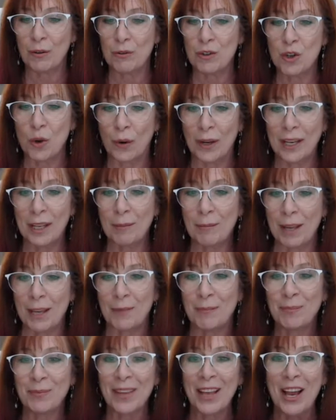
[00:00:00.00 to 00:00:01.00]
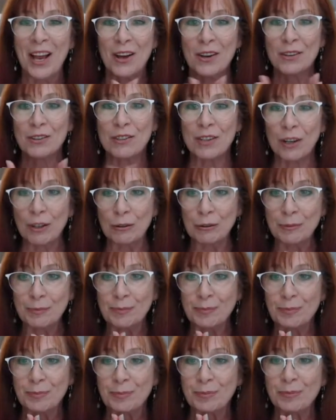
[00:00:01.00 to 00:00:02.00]
joining me. So
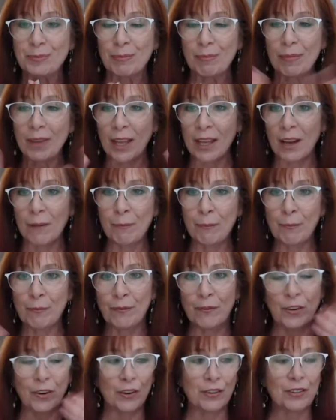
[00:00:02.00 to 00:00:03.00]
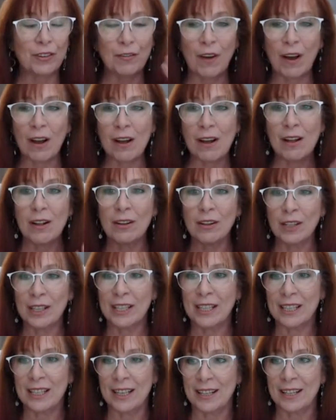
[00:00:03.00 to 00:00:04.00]
first of all,
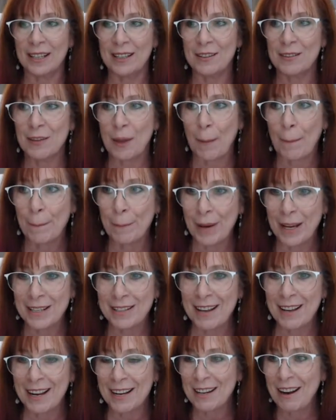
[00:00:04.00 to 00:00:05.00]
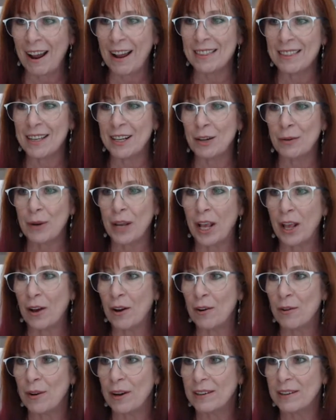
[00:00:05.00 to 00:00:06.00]
it is Monday night. There we
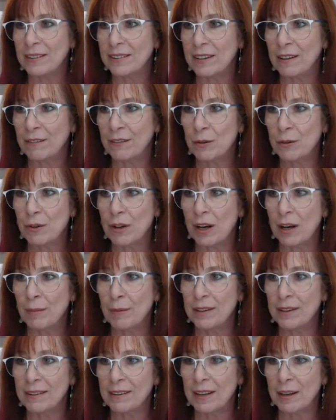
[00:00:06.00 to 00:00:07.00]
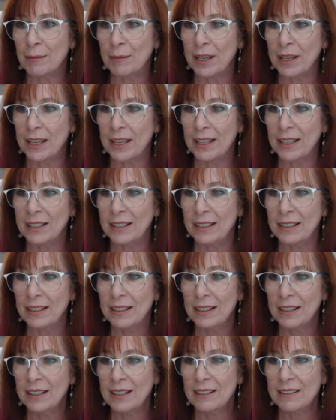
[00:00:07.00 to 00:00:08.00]
go. I see a few comments coming in.
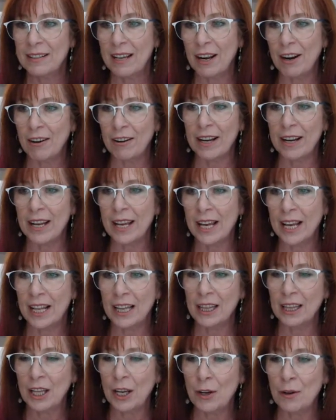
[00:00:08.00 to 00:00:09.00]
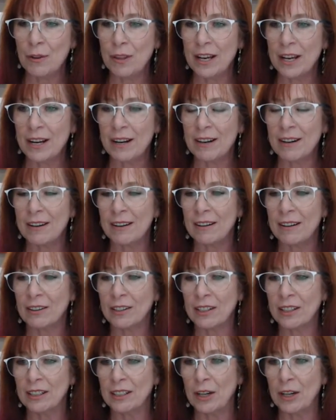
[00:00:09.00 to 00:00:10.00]
Terry, hello there.
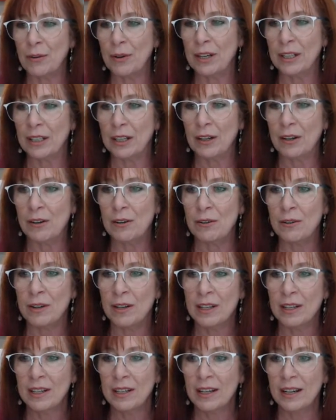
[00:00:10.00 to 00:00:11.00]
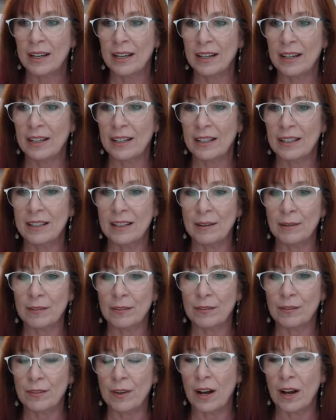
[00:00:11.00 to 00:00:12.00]
Hello, hello. And
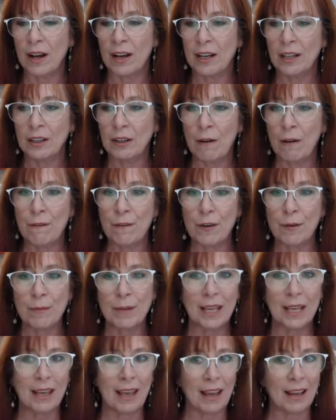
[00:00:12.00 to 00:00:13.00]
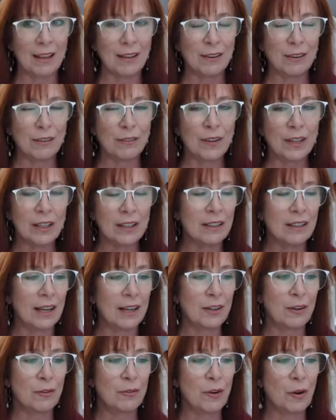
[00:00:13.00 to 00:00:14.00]
hello from Gainesville. I
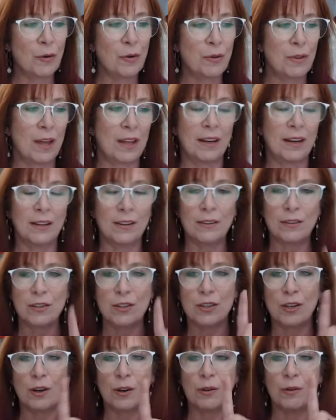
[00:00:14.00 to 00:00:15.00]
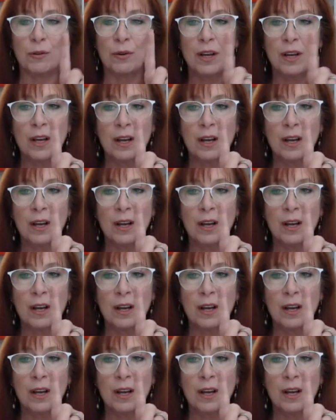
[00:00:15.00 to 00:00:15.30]
don't know who that is. So